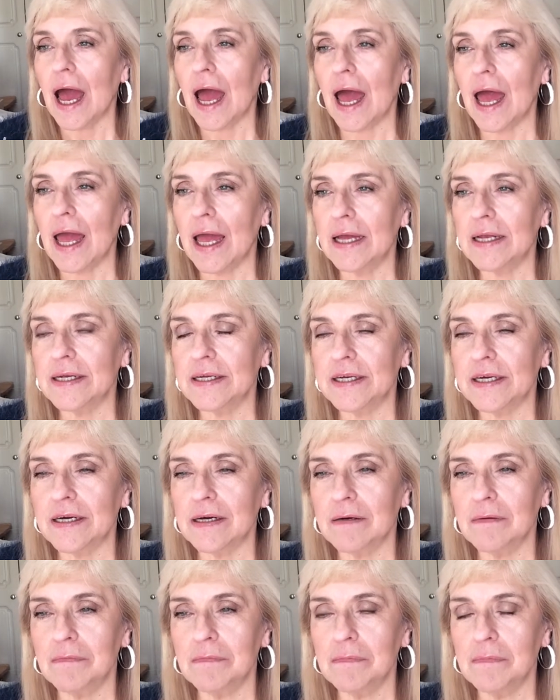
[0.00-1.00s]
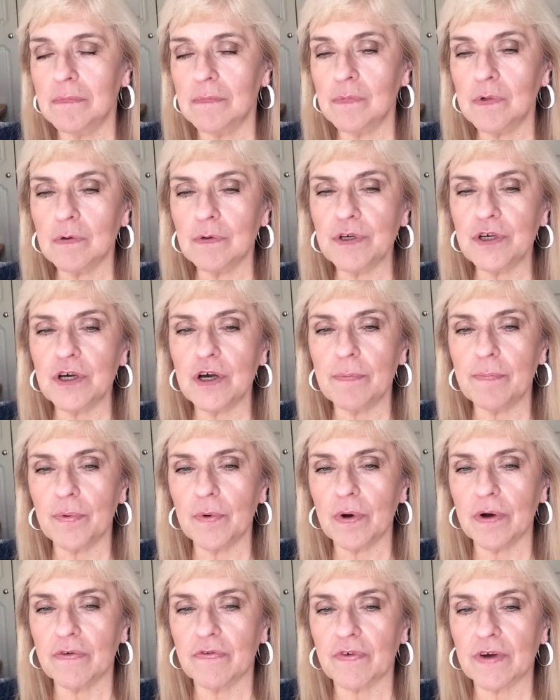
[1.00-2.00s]
And what was her
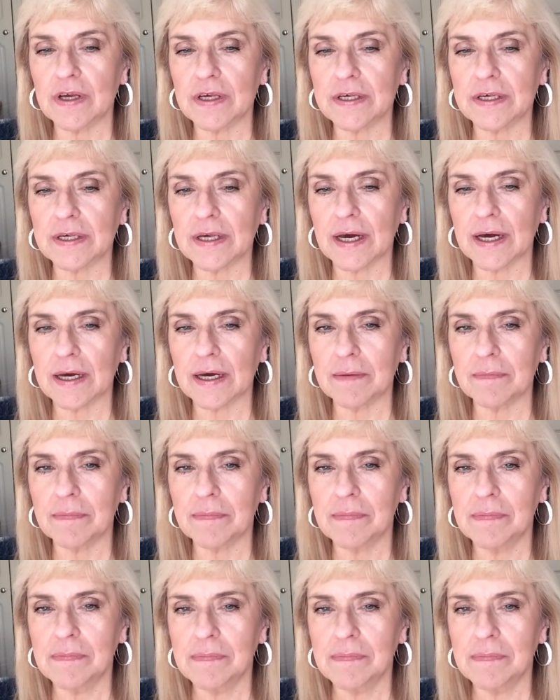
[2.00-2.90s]
boyfriend's name?